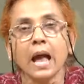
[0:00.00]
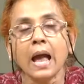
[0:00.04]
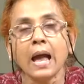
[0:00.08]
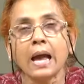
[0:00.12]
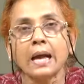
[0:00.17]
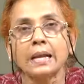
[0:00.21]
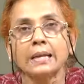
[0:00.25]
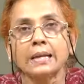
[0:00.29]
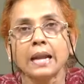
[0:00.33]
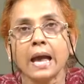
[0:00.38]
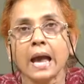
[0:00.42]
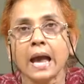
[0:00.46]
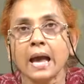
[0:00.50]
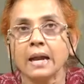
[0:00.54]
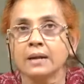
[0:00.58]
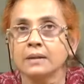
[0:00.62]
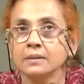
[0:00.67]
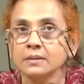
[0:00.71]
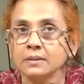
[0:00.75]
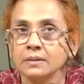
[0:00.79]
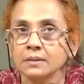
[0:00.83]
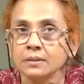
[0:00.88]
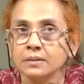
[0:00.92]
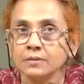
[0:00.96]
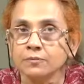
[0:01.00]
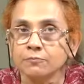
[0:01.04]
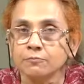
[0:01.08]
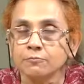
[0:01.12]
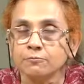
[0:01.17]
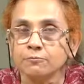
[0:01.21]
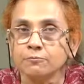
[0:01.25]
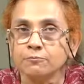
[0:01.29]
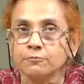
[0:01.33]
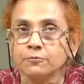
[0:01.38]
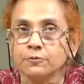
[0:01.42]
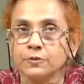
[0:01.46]
And another
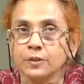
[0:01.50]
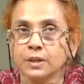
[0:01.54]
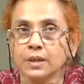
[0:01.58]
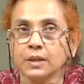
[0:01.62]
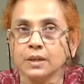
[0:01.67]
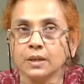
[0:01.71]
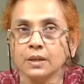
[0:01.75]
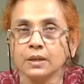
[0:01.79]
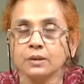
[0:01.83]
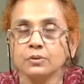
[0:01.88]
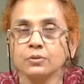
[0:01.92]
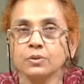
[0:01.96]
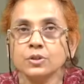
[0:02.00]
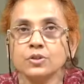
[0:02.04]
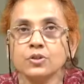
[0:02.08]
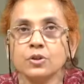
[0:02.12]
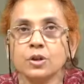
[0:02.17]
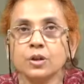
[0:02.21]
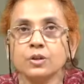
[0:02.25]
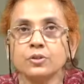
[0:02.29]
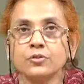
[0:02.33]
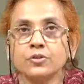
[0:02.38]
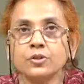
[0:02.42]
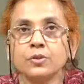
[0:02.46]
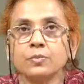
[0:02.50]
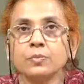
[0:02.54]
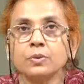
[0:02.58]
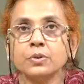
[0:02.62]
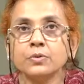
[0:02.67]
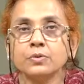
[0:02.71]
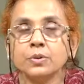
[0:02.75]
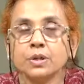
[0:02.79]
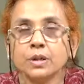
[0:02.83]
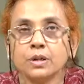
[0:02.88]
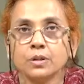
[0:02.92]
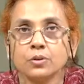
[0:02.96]
thing which
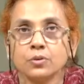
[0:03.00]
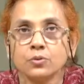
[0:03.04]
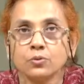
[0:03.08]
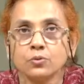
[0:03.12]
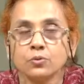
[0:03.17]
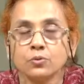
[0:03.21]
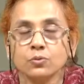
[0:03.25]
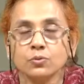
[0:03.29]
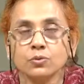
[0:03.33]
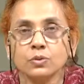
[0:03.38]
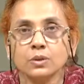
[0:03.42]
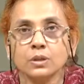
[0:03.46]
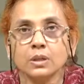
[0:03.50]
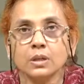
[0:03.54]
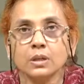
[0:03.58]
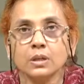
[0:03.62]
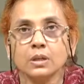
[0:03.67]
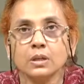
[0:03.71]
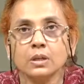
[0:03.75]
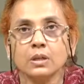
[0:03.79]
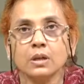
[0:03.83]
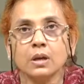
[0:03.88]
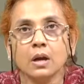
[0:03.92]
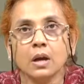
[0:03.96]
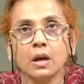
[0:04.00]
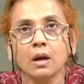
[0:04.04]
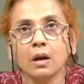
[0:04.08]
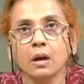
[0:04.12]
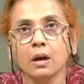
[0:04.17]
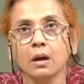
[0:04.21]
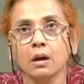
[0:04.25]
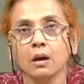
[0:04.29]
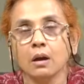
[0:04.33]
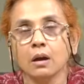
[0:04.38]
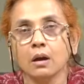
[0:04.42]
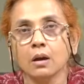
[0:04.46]
contributed to the
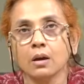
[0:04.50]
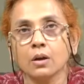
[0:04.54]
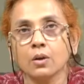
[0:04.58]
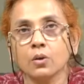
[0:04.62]
uh,